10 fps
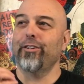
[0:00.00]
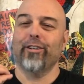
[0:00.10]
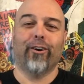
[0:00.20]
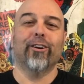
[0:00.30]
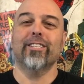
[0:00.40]

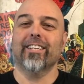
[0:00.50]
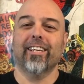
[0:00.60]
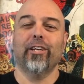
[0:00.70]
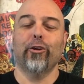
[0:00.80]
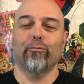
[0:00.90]

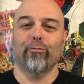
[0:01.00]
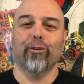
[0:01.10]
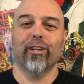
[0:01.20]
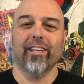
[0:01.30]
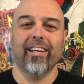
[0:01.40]
honestly, you
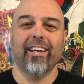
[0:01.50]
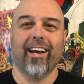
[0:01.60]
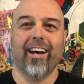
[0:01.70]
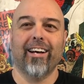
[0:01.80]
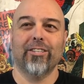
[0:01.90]
really
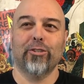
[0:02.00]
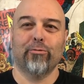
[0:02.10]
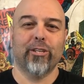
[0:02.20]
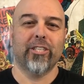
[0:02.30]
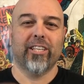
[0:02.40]
are
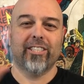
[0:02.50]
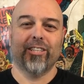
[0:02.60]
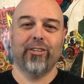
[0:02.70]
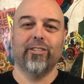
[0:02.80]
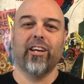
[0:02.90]
stretching to
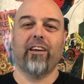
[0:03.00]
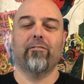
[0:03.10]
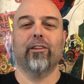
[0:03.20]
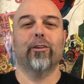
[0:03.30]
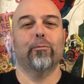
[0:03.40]
use
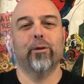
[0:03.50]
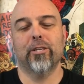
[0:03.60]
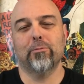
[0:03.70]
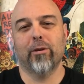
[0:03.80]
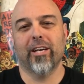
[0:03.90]
every little bit of
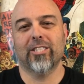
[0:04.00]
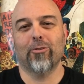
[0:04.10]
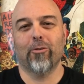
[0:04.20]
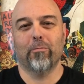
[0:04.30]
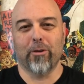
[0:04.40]
spare
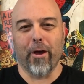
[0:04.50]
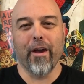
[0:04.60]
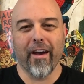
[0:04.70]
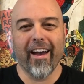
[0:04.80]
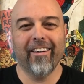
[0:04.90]
time you
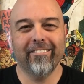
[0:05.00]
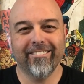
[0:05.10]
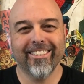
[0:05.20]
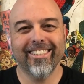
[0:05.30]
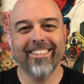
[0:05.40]
have
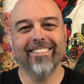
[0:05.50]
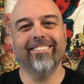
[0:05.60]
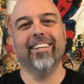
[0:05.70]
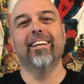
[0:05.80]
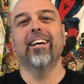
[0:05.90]
to do
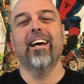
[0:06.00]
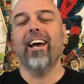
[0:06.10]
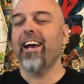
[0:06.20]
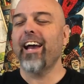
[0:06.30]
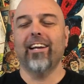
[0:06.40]
it.
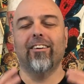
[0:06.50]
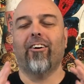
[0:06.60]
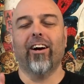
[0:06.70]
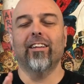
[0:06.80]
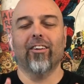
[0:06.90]
And
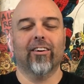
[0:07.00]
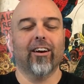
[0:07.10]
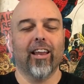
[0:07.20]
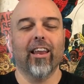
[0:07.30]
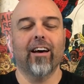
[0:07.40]
I
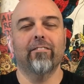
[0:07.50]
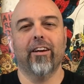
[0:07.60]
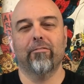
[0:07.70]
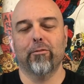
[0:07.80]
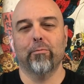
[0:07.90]
love
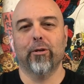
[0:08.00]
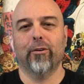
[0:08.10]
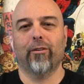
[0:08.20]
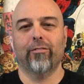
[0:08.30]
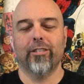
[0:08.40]
every minute
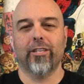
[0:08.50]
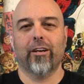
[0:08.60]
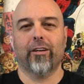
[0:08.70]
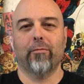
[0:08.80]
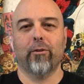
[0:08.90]
of it,
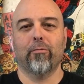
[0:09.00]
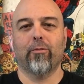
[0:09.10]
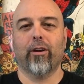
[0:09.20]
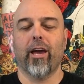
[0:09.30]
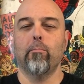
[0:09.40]
don't get me
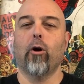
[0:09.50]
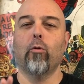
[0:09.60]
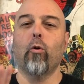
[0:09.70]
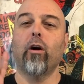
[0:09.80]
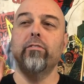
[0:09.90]
wrong. And my
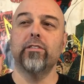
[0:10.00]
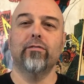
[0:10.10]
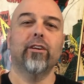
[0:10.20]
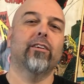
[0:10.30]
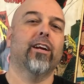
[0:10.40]
wife is
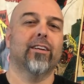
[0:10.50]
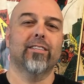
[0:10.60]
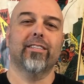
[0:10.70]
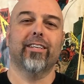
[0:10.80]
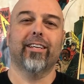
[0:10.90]
very
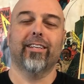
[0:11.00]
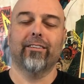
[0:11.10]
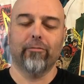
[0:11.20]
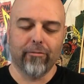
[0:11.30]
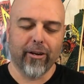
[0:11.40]

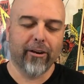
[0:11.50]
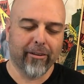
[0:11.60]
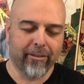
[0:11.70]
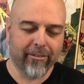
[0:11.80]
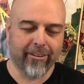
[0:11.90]
understanding,
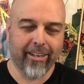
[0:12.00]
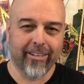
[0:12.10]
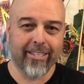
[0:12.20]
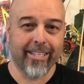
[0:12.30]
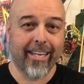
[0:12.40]
very, very
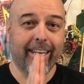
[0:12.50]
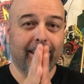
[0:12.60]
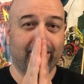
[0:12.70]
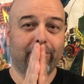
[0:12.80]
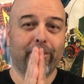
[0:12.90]
understanding.
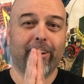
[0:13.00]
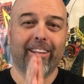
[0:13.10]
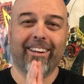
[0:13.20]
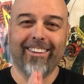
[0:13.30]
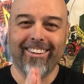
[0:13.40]
Love you,
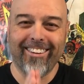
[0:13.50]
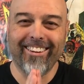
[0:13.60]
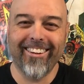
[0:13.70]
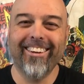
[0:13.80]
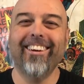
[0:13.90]
darling.
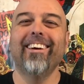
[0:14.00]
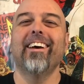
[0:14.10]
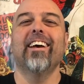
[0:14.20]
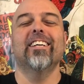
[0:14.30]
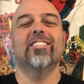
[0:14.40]

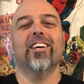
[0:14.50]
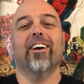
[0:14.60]
So